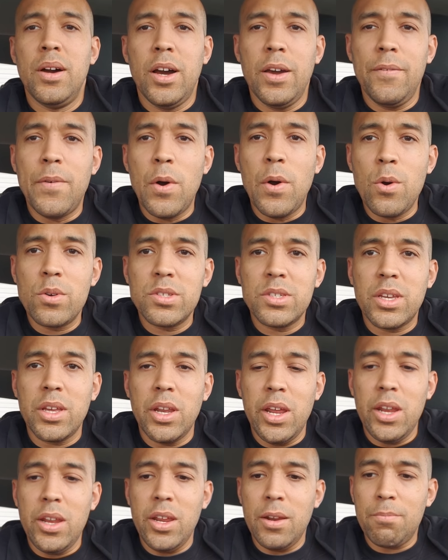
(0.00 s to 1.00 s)
Hi folks,
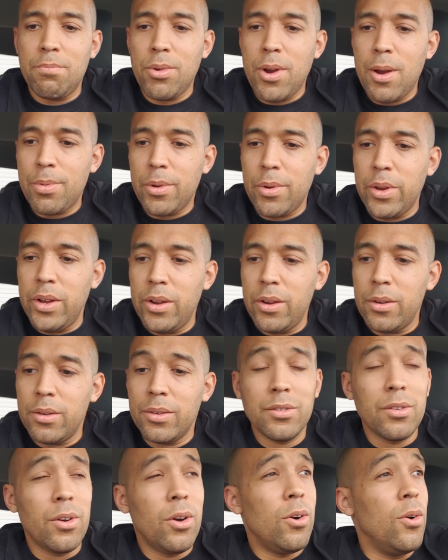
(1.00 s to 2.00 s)
Canadian Prepper here.
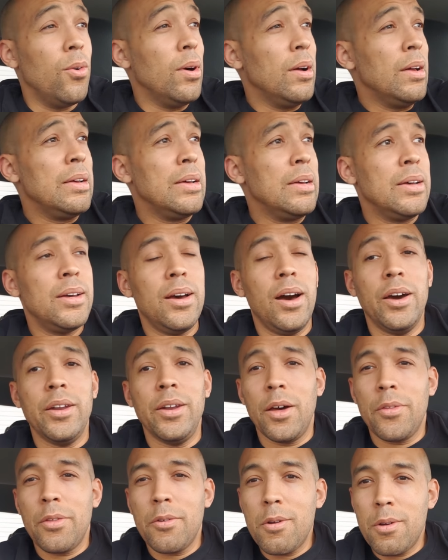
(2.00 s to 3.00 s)
So
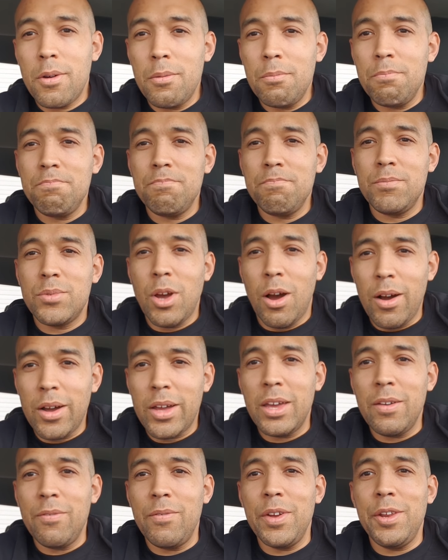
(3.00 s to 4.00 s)
another
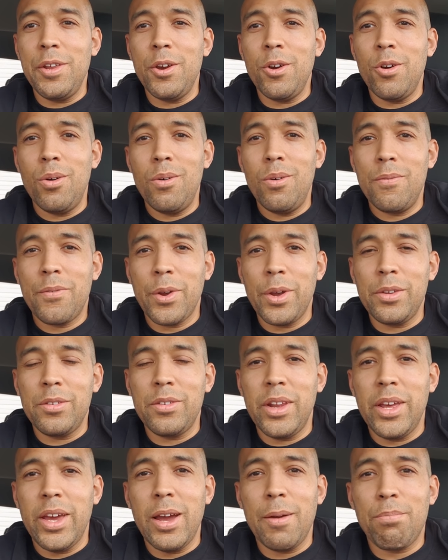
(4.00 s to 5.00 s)
talking video for you
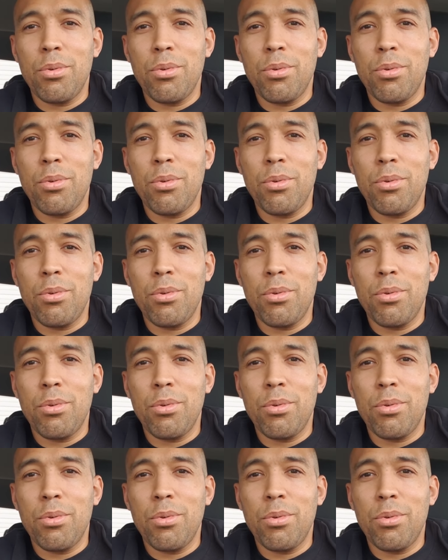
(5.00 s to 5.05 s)
today.